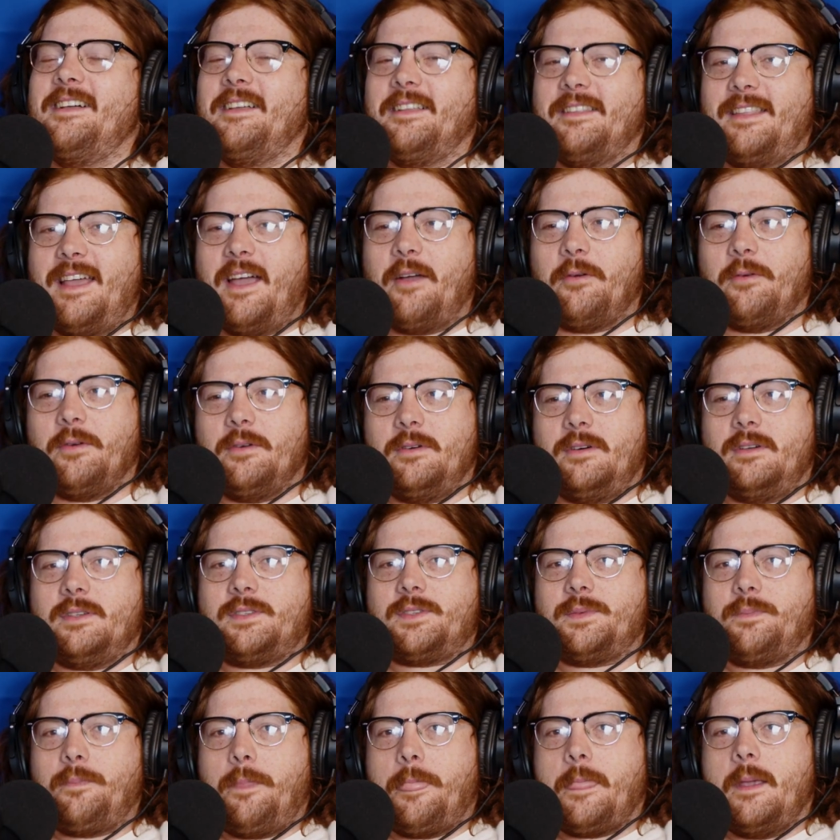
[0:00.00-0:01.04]
That rules.
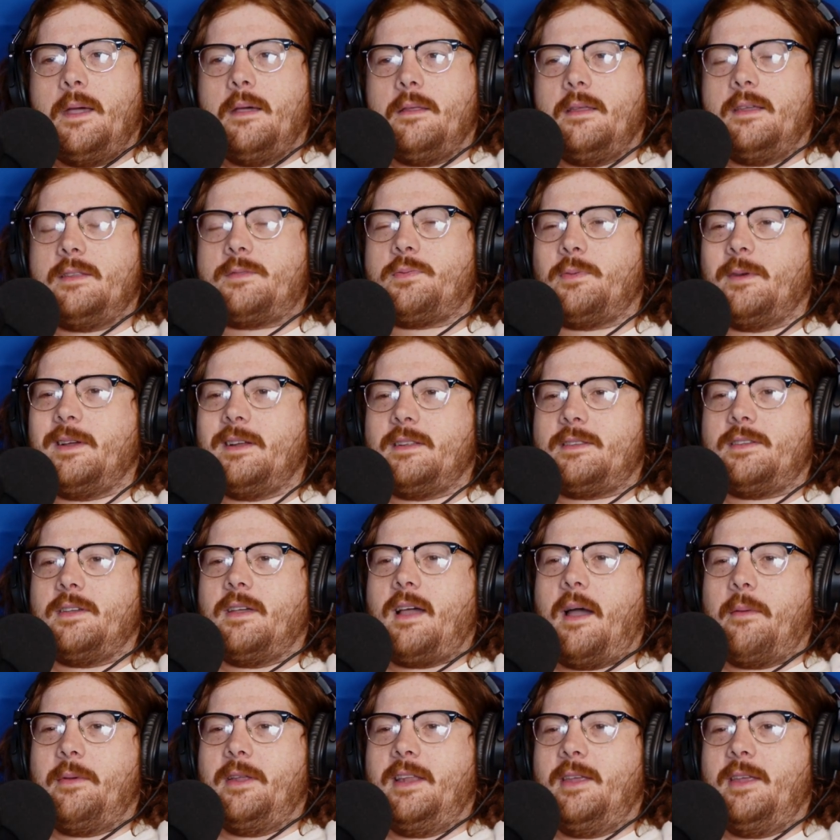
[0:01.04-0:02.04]
It's weird too. I mean,